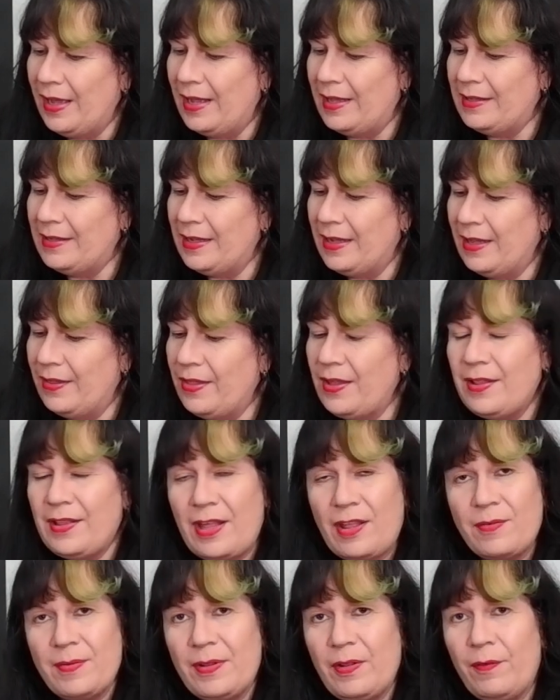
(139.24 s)
And these
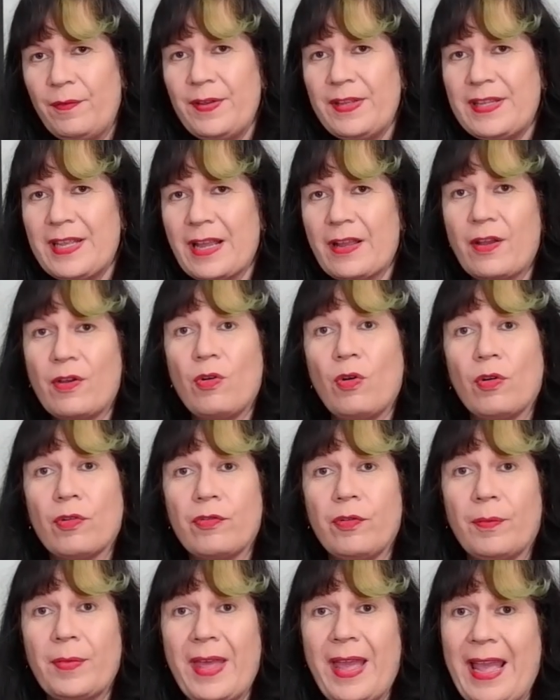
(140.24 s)
days we know VTEC, of
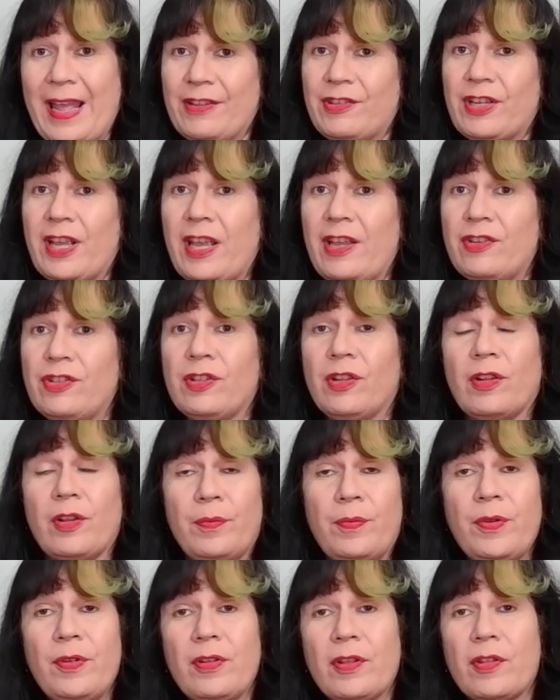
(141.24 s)
course, from their educational
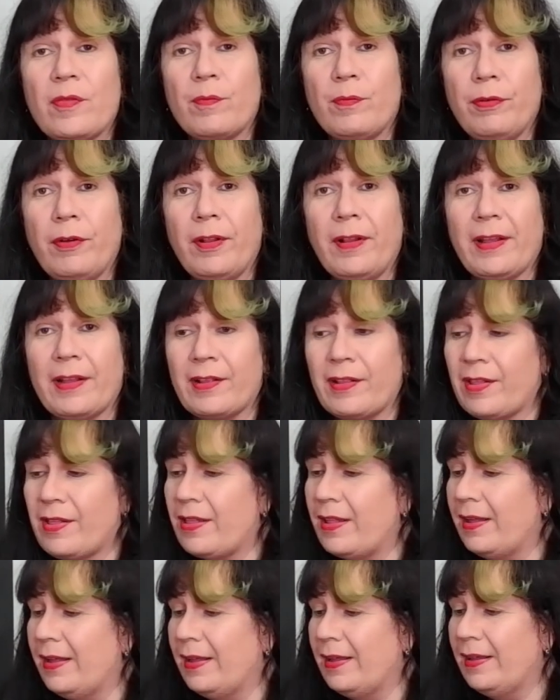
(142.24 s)
computers and
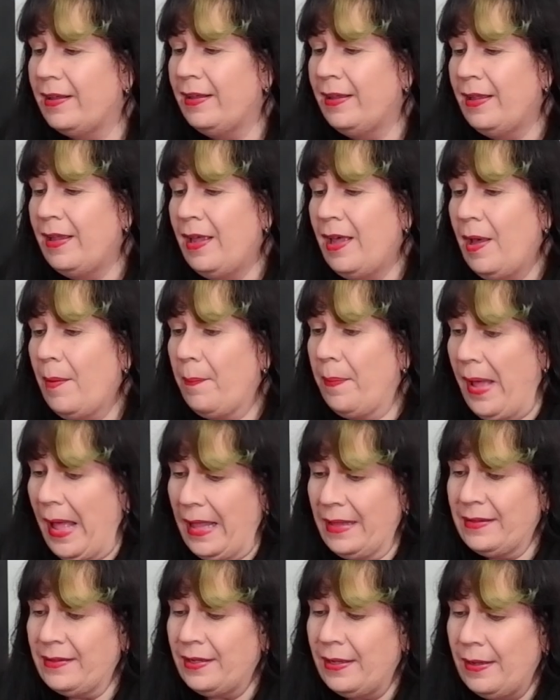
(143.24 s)
products.
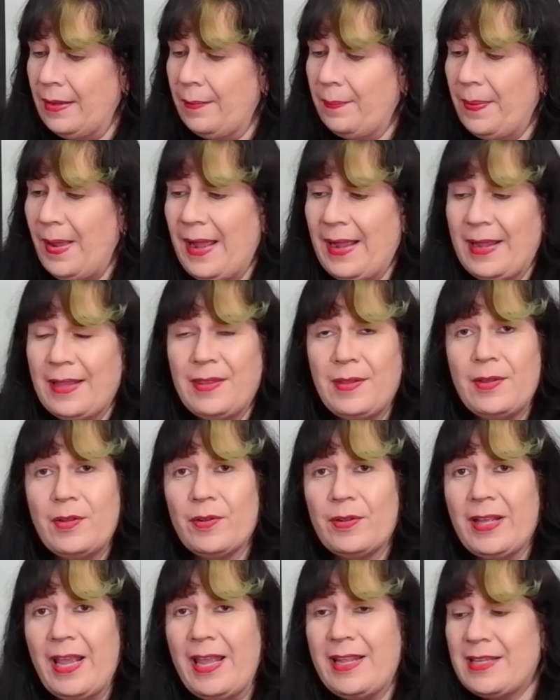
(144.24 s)
But back in the
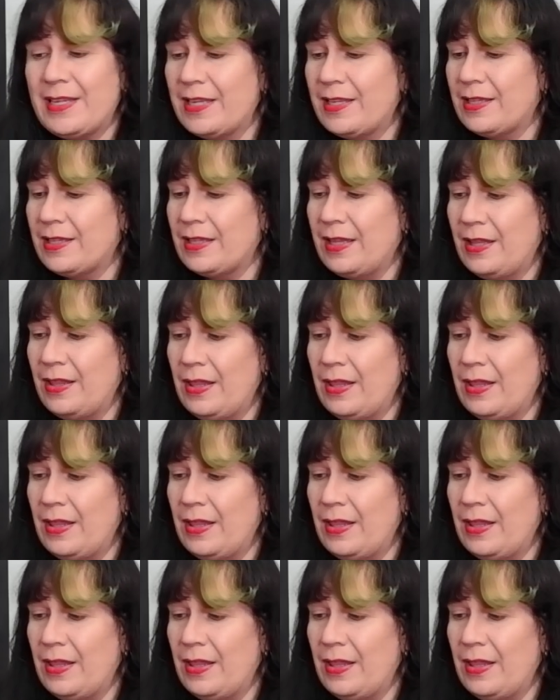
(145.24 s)
early 80s,